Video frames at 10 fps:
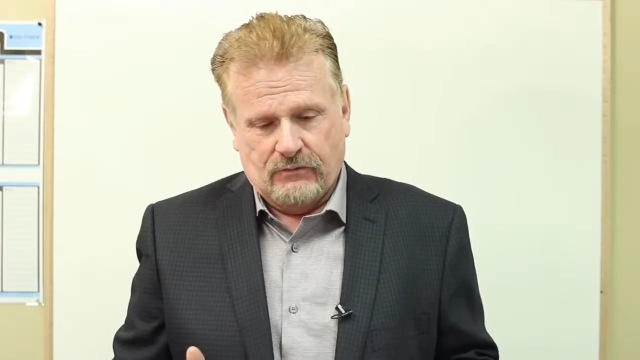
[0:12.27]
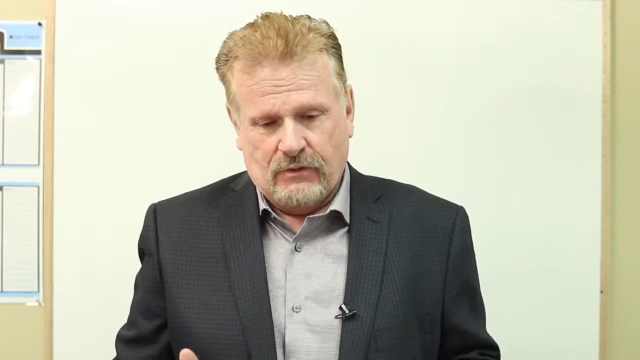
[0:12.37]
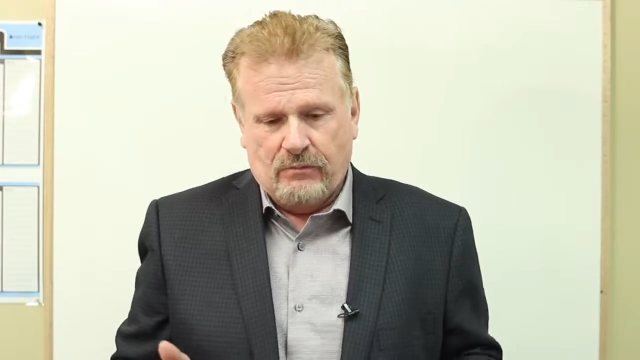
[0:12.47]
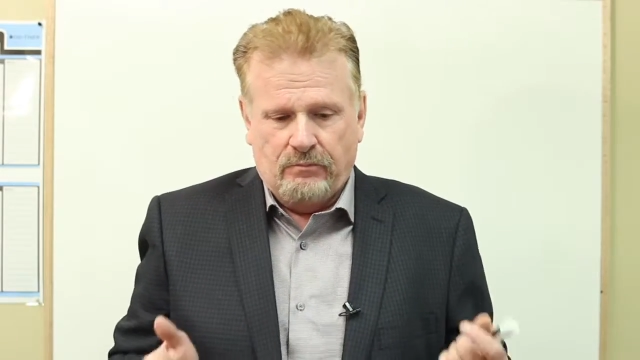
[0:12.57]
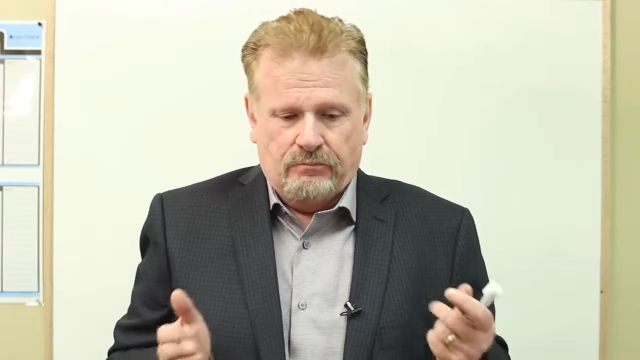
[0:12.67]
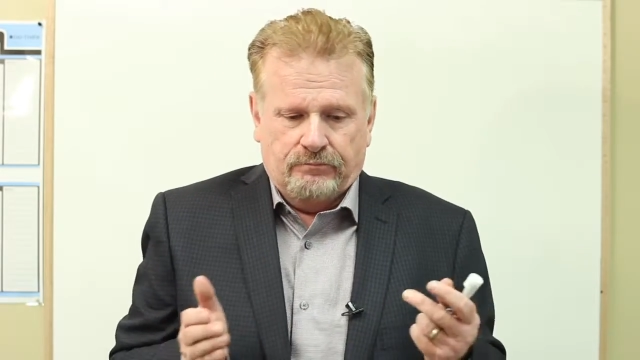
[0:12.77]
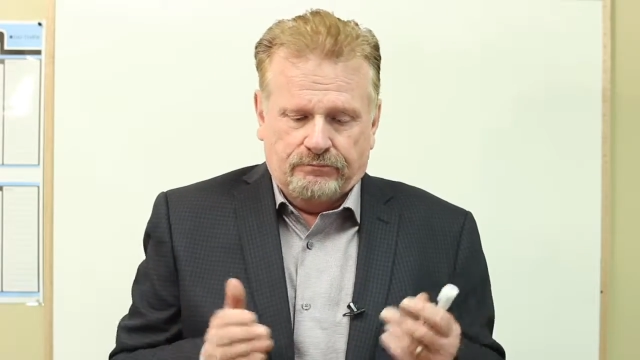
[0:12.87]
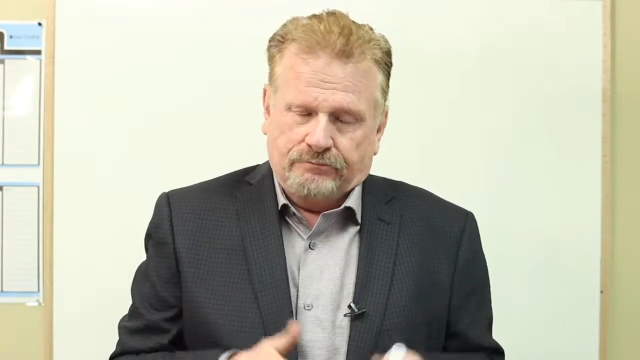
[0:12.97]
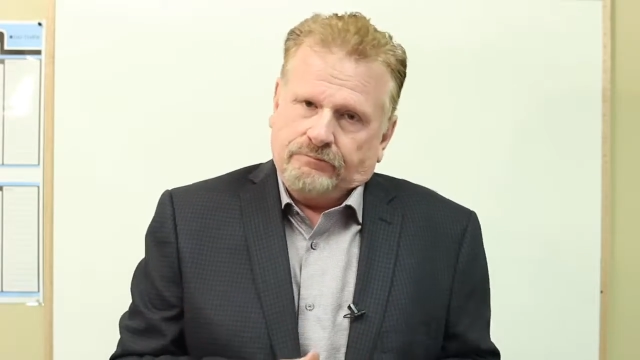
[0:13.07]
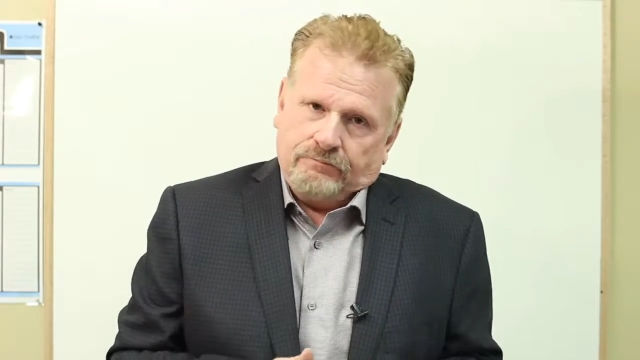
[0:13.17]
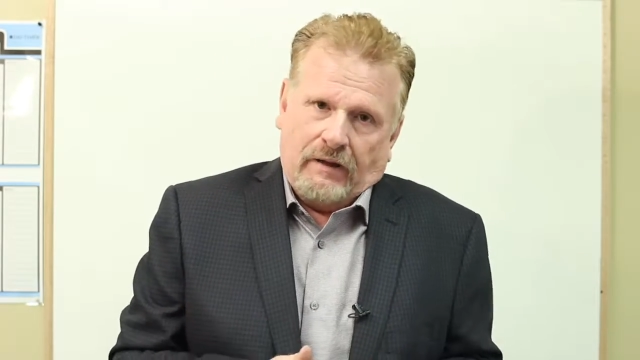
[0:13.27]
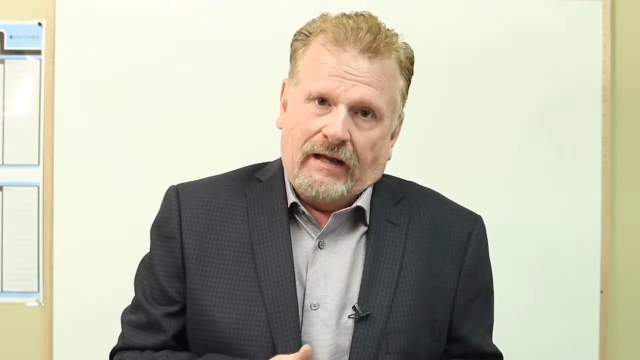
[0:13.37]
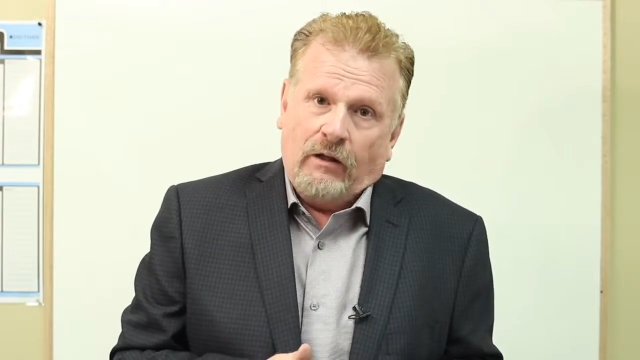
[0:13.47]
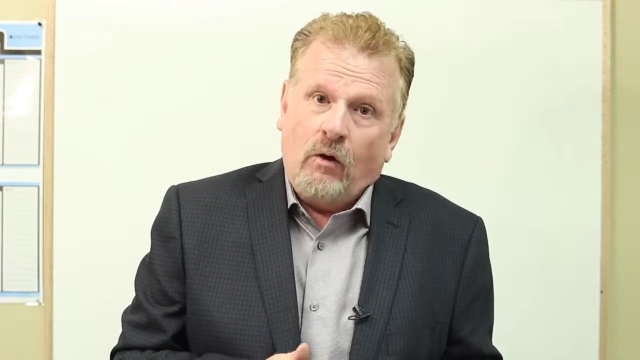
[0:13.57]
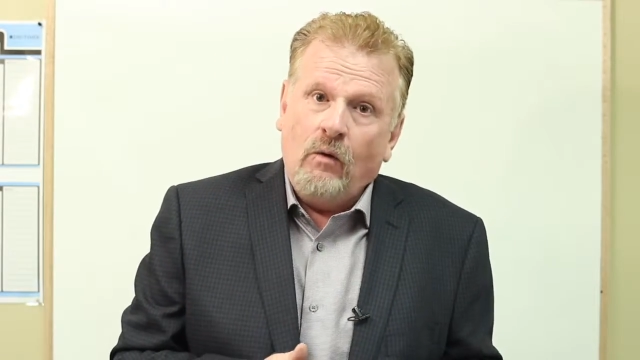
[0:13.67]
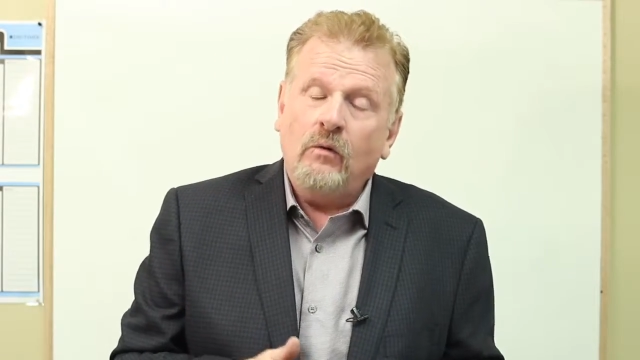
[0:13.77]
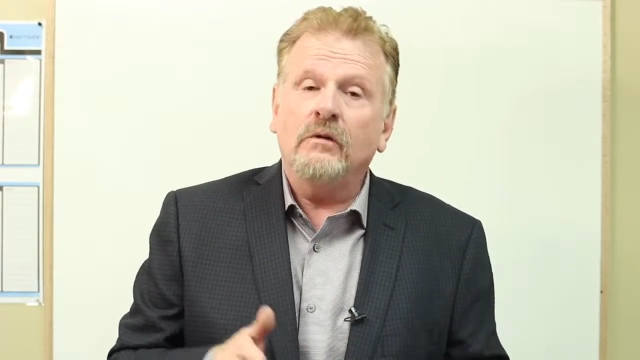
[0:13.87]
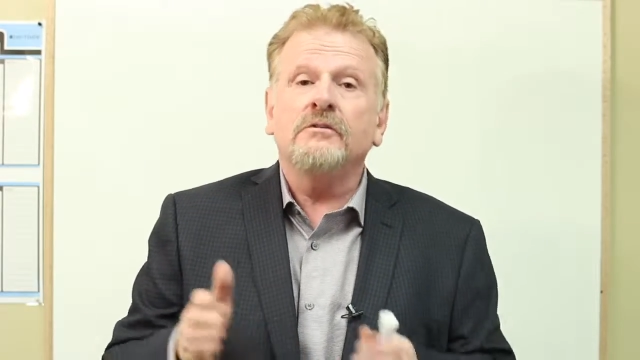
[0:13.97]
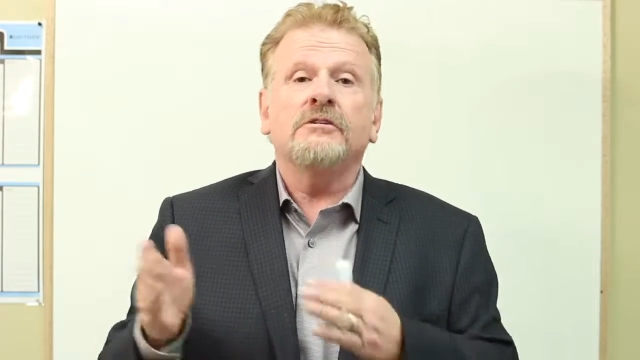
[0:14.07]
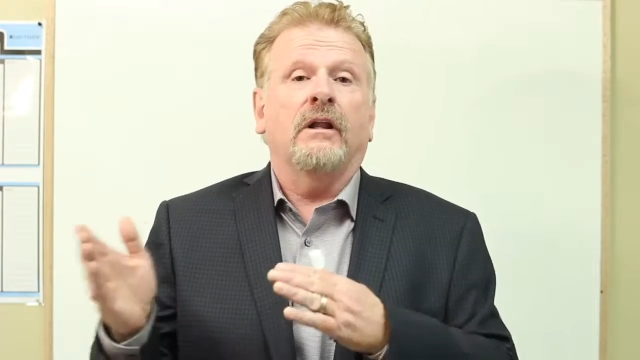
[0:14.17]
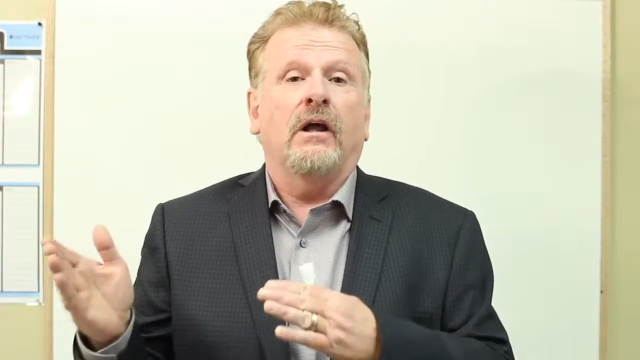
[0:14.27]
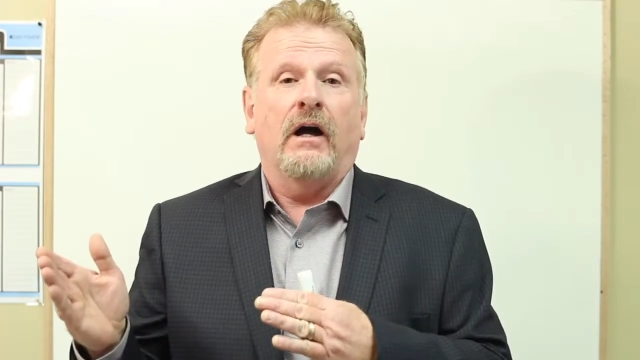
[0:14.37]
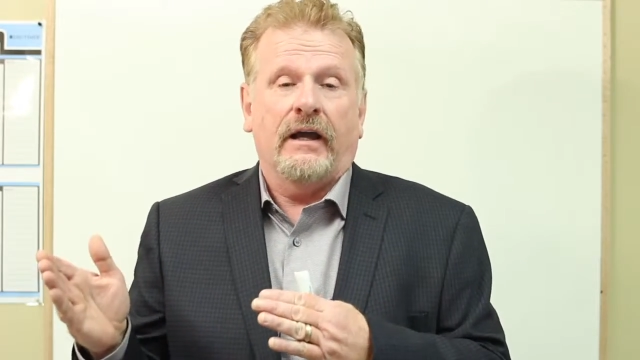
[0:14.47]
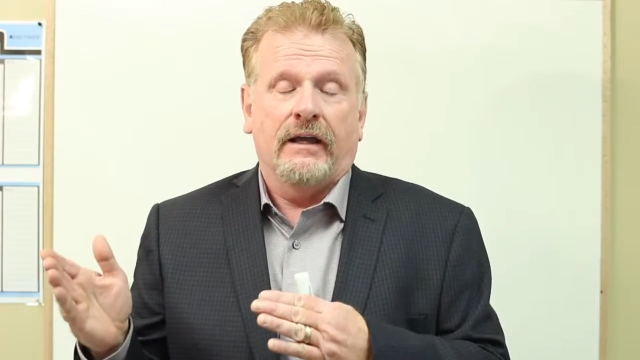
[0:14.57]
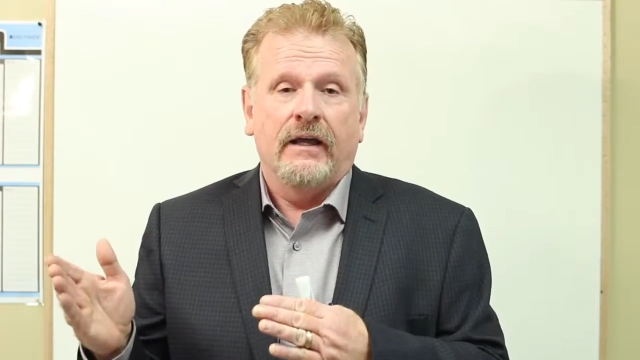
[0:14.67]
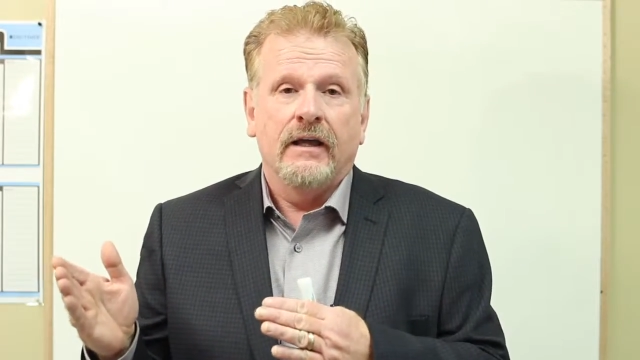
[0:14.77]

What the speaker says: We buy low, sell high.